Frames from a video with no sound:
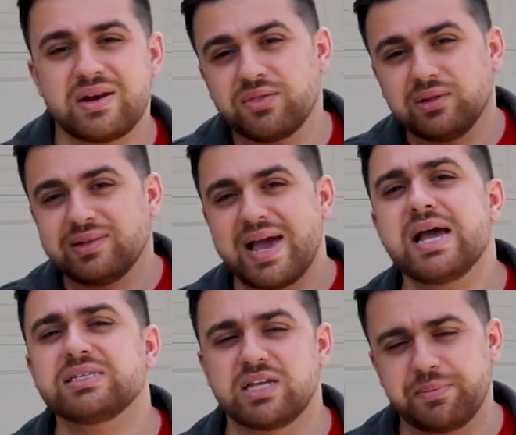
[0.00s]
Now the
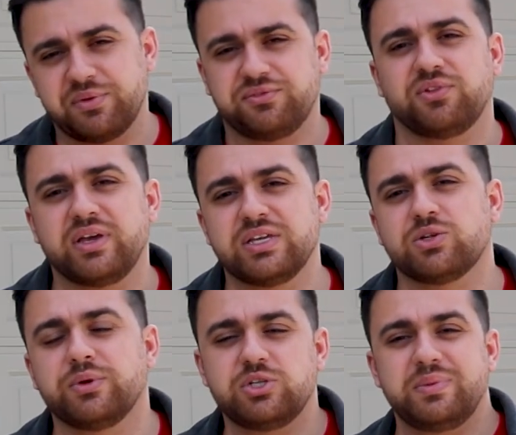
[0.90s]
last type of flight is
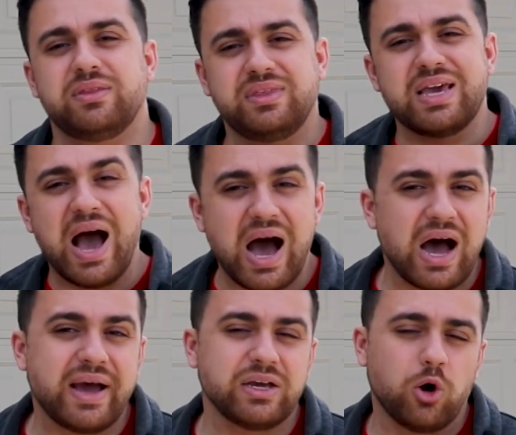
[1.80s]
going to be the
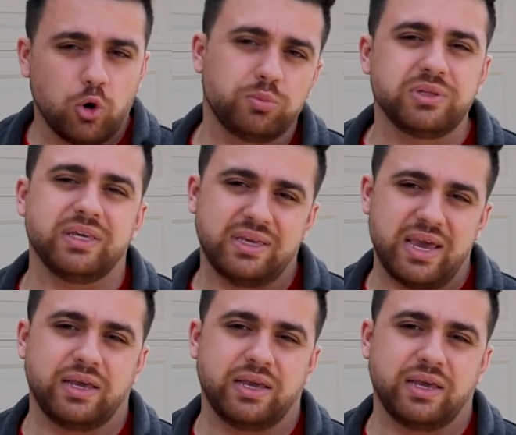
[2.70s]
high oblique